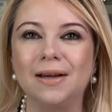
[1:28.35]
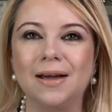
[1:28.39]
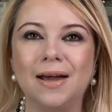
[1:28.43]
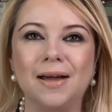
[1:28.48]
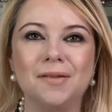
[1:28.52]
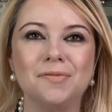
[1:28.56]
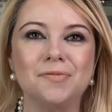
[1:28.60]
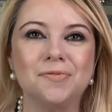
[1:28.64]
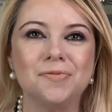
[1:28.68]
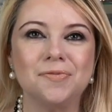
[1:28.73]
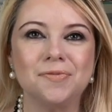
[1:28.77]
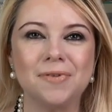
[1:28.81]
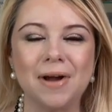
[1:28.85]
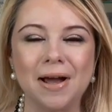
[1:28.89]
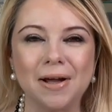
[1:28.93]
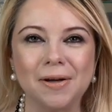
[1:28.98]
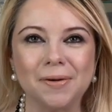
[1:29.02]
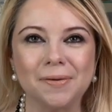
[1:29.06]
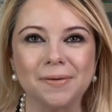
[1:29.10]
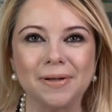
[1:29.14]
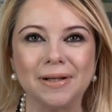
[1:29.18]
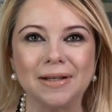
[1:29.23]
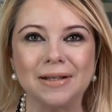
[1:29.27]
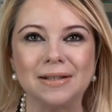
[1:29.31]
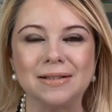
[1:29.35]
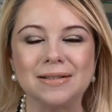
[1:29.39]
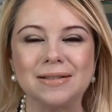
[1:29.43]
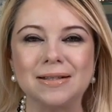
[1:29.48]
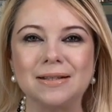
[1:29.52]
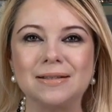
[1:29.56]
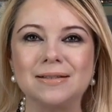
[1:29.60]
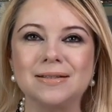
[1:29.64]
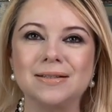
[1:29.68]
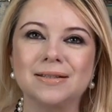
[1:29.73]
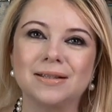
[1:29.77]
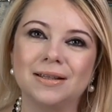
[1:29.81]
and fragrance
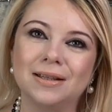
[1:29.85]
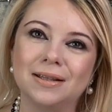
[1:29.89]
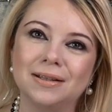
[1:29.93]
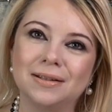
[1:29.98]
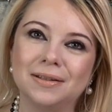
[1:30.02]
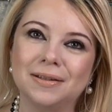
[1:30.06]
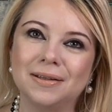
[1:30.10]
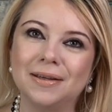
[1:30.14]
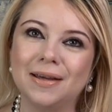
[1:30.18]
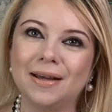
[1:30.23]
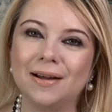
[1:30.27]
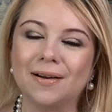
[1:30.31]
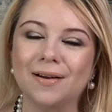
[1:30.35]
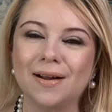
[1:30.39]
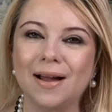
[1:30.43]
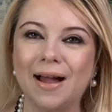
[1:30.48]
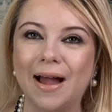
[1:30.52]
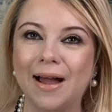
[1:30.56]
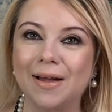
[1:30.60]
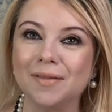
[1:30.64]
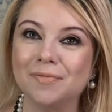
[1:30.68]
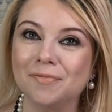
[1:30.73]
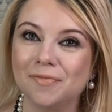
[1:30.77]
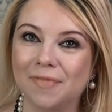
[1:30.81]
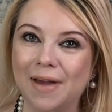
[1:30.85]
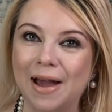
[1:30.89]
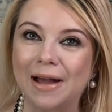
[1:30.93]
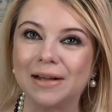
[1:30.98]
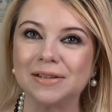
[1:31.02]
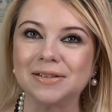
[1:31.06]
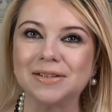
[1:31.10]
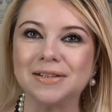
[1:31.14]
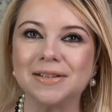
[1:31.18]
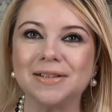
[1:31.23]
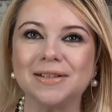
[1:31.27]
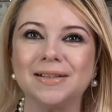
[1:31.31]
and skincare and
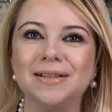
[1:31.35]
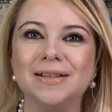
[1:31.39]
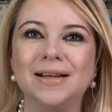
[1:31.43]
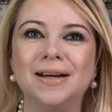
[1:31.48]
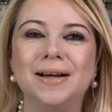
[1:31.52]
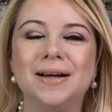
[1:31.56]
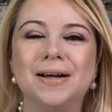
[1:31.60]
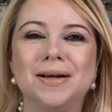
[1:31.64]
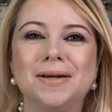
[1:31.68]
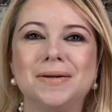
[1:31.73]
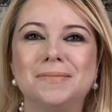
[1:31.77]
fashion,